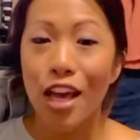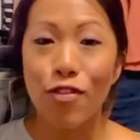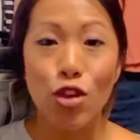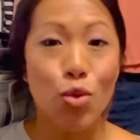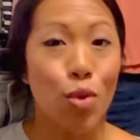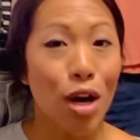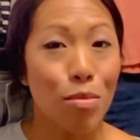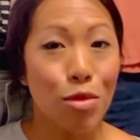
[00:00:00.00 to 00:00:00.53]
If you
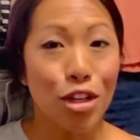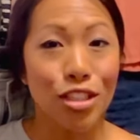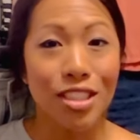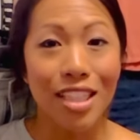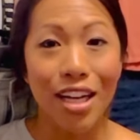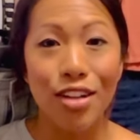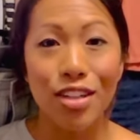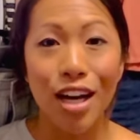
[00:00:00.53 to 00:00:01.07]
want more
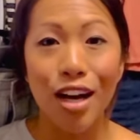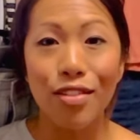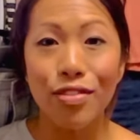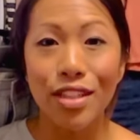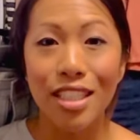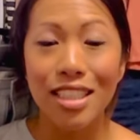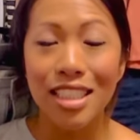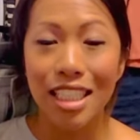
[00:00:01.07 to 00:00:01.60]
style
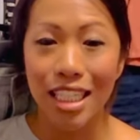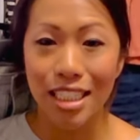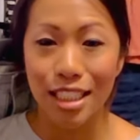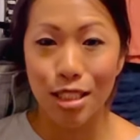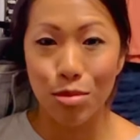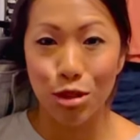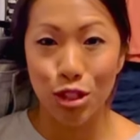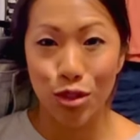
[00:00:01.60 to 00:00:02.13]
confidence, hit
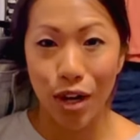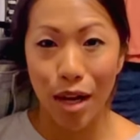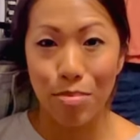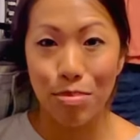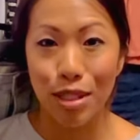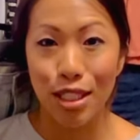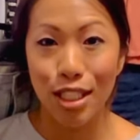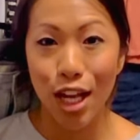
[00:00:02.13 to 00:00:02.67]
subscribe
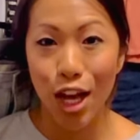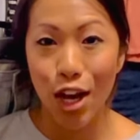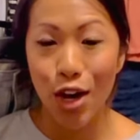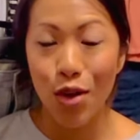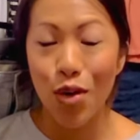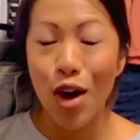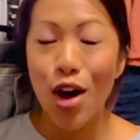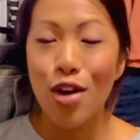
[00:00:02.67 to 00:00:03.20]

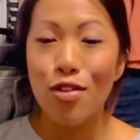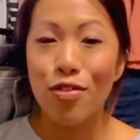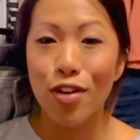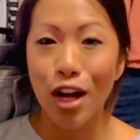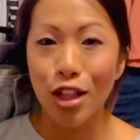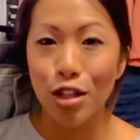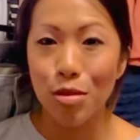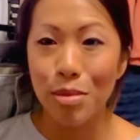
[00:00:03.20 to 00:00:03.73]
below.
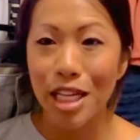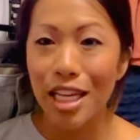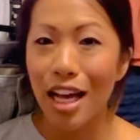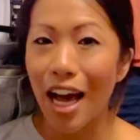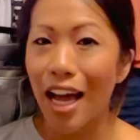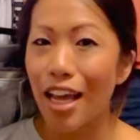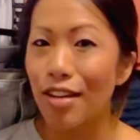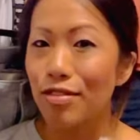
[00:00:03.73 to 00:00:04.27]
Follow me.
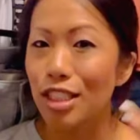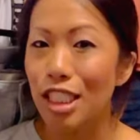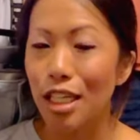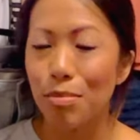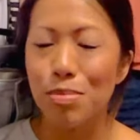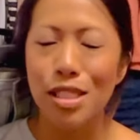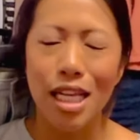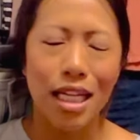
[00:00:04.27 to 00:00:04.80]
I have
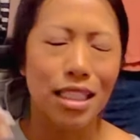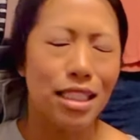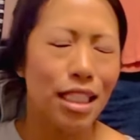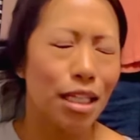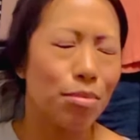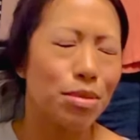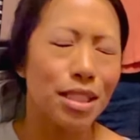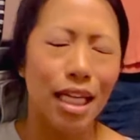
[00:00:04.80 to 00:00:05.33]
tips and
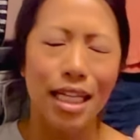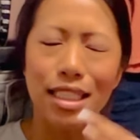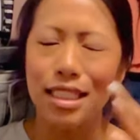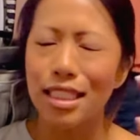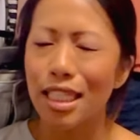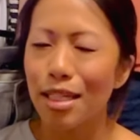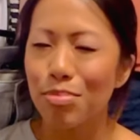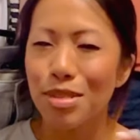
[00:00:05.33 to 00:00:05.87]
tips and
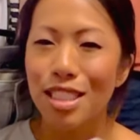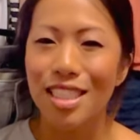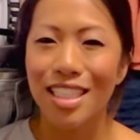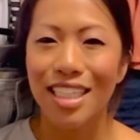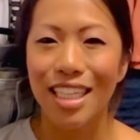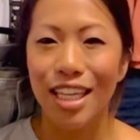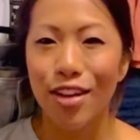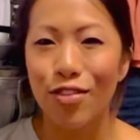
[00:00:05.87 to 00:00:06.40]
tips to
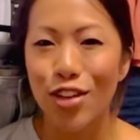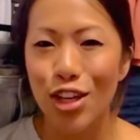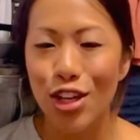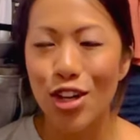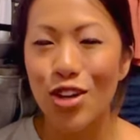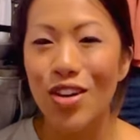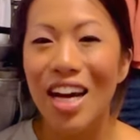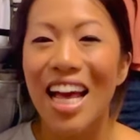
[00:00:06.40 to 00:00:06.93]
give
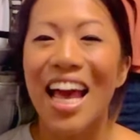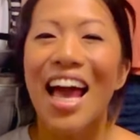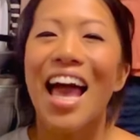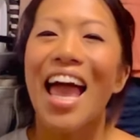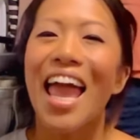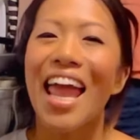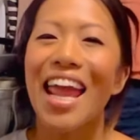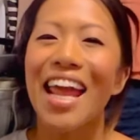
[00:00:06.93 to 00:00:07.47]
you.
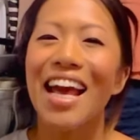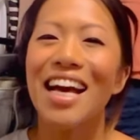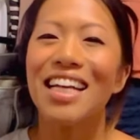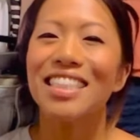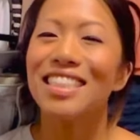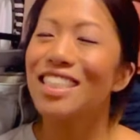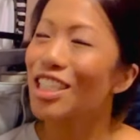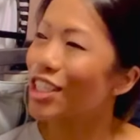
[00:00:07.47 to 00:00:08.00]

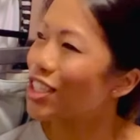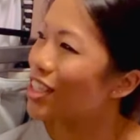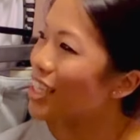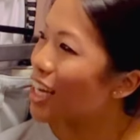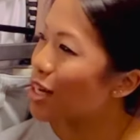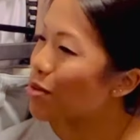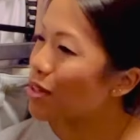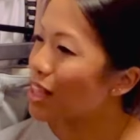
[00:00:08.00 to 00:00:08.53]
And good
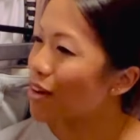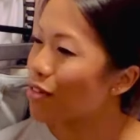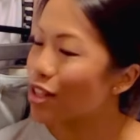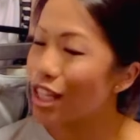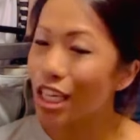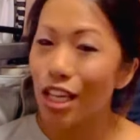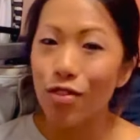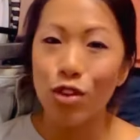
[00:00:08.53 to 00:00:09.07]
luck with everything. If